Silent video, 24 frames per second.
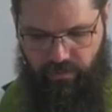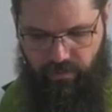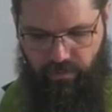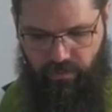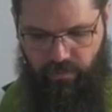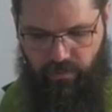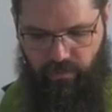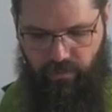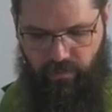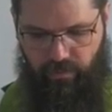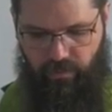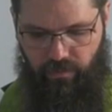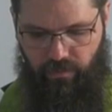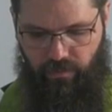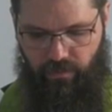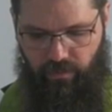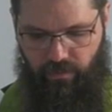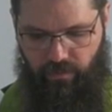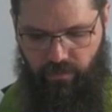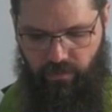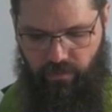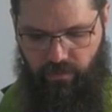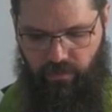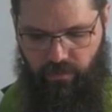
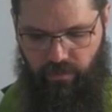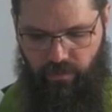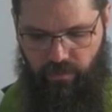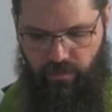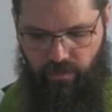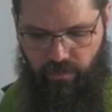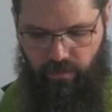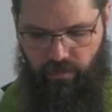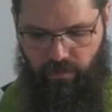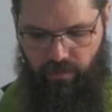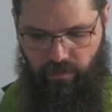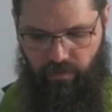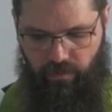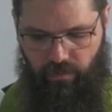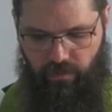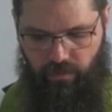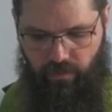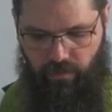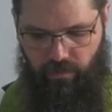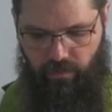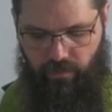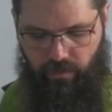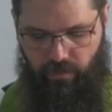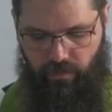
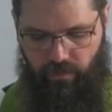Nothing is said.